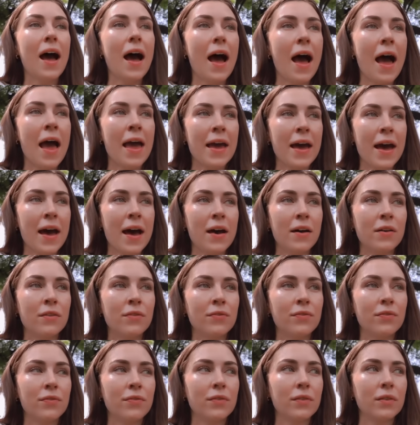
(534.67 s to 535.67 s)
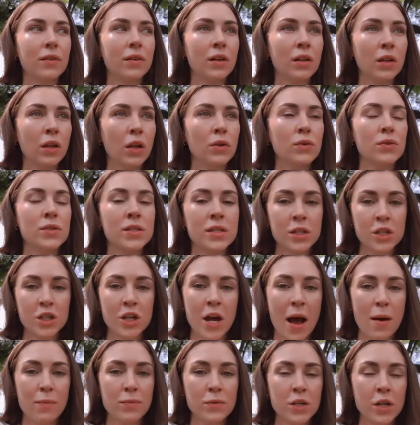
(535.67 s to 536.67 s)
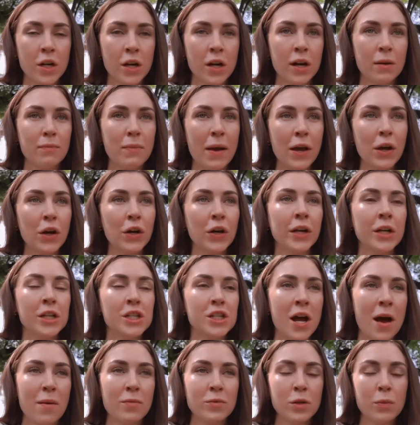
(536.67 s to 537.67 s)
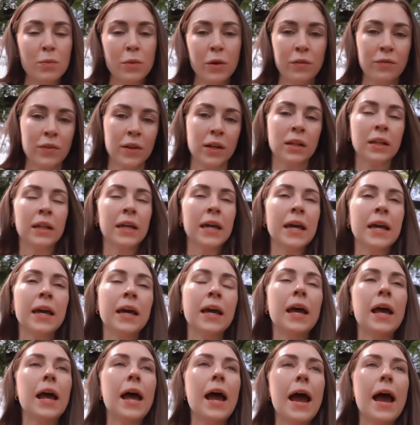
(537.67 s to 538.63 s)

I have closed the chapter, my Korea chapter, perfectly.